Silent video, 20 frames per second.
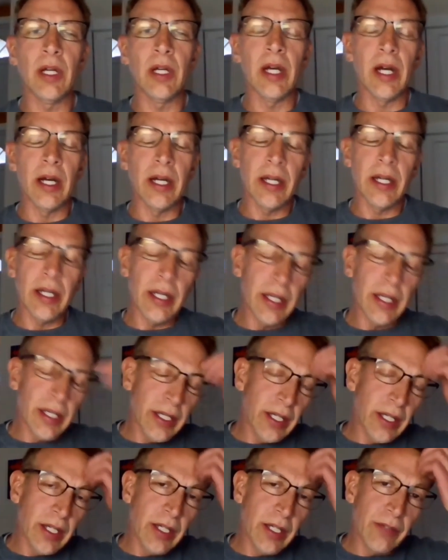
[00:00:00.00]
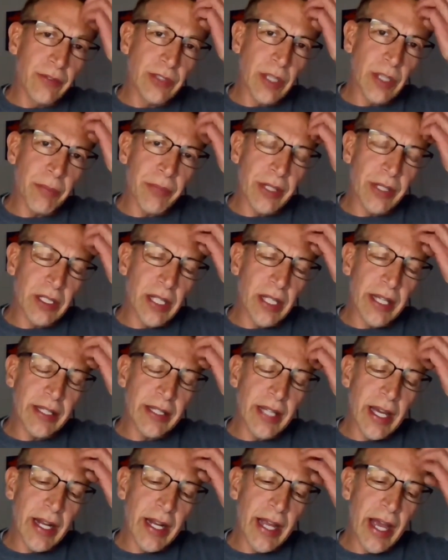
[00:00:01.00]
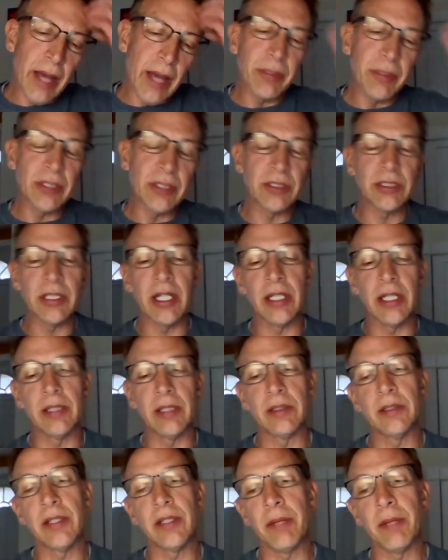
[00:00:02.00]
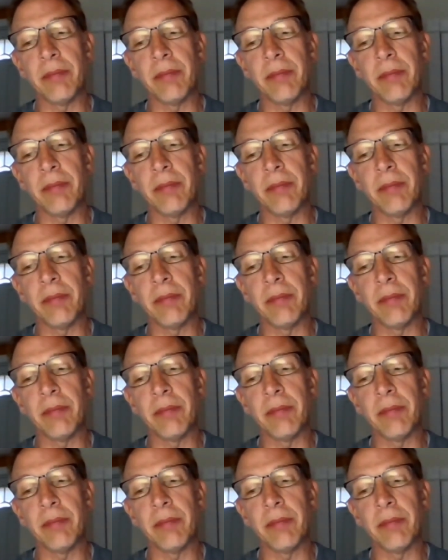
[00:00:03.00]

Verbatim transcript: uh, if something like that happens then